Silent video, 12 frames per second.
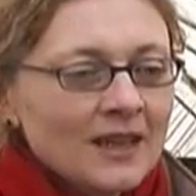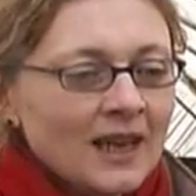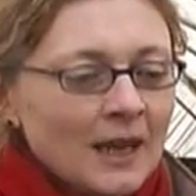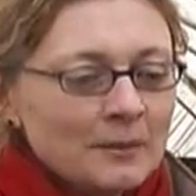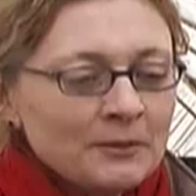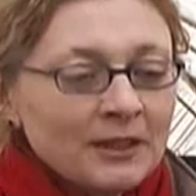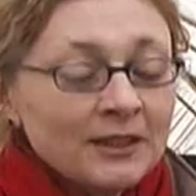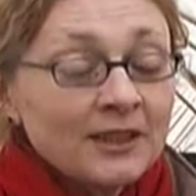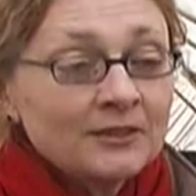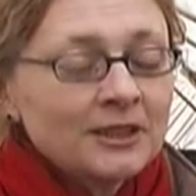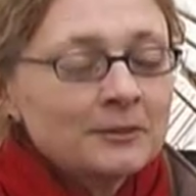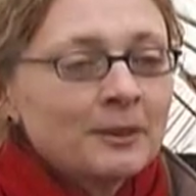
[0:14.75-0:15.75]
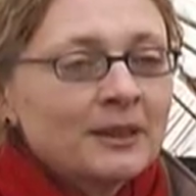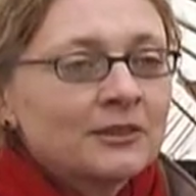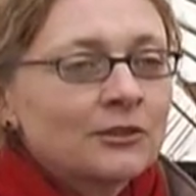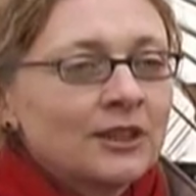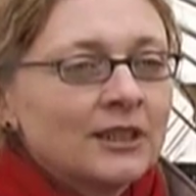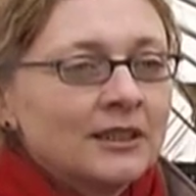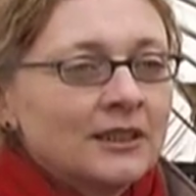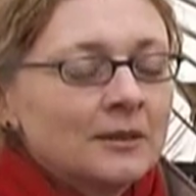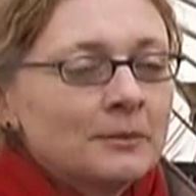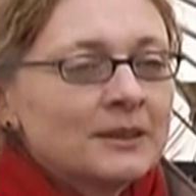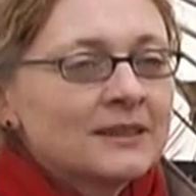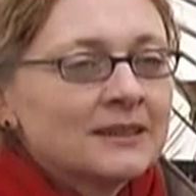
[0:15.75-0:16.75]
I'm a veterinarian by
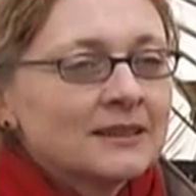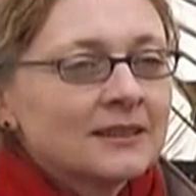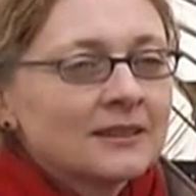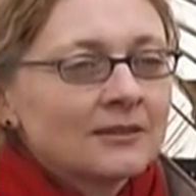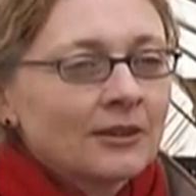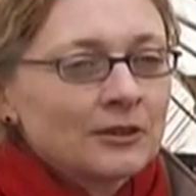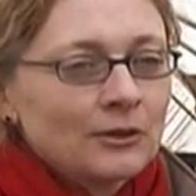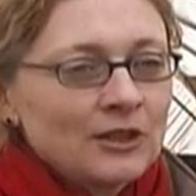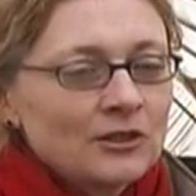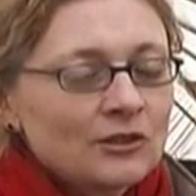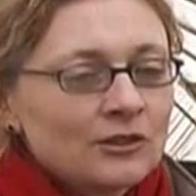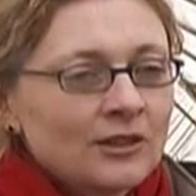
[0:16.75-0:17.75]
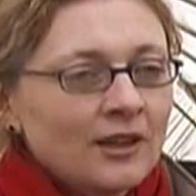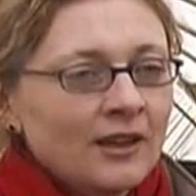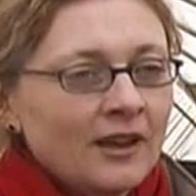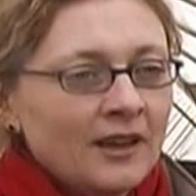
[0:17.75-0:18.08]
training, but since graduation